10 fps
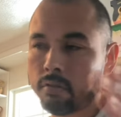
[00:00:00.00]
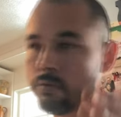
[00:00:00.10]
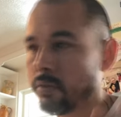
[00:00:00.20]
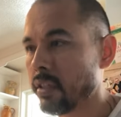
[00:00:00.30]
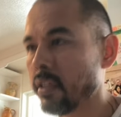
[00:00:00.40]

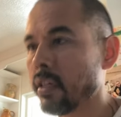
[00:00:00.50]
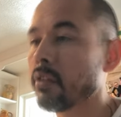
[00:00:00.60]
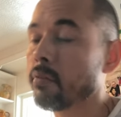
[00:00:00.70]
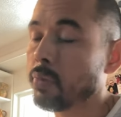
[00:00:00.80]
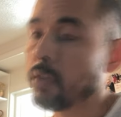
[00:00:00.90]
tricky to
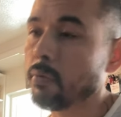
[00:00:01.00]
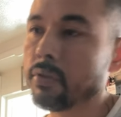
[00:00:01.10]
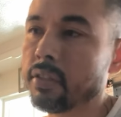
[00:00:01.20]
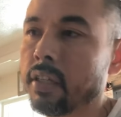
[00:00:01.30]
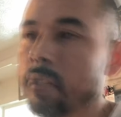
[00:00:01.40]
get there. But I
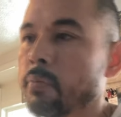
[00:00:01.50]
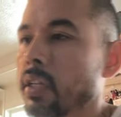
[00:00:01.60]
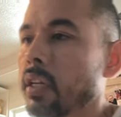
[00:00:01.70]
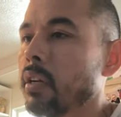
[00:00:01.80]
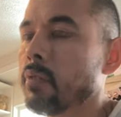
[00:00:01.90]
will say, in the
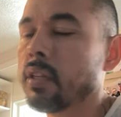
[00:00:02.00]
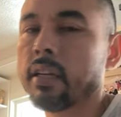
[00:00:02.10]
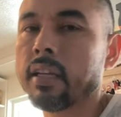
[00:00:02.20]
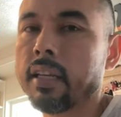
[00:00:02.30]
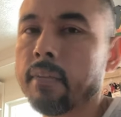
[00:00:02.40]
beginning, I was a
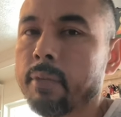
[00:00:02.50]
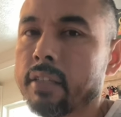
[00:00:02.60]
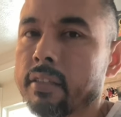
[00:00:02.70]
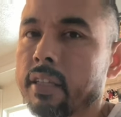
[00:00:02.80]
lot of climax.